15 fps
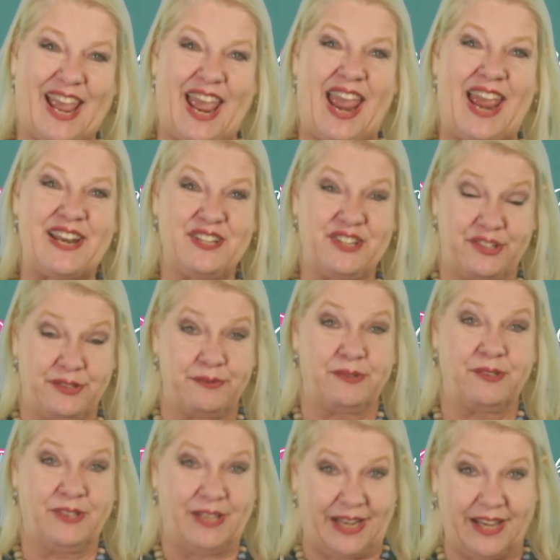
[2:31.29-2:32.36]
and you
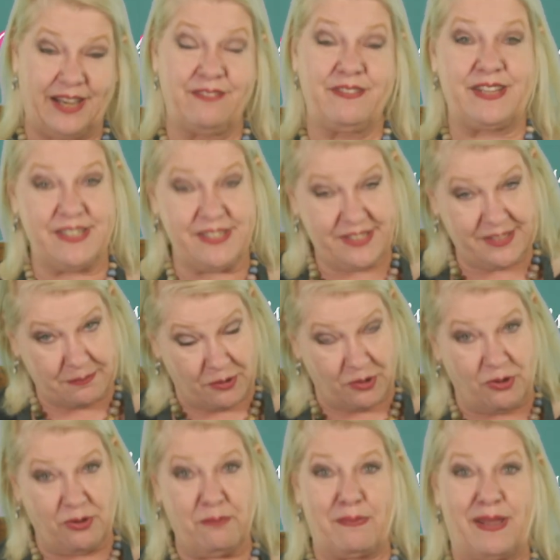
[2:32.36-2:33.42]
will have a
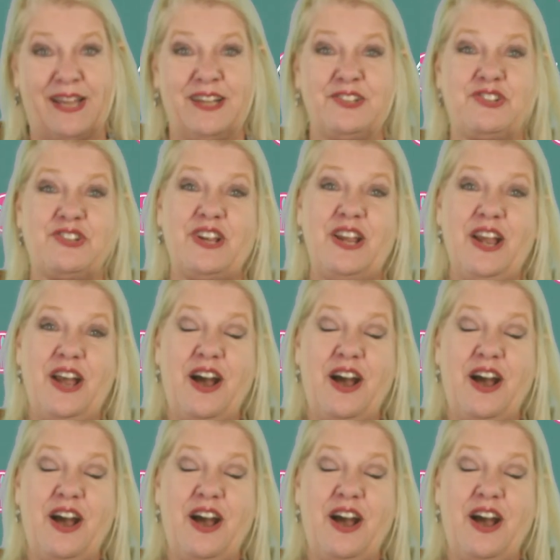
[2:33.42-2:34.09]
small batch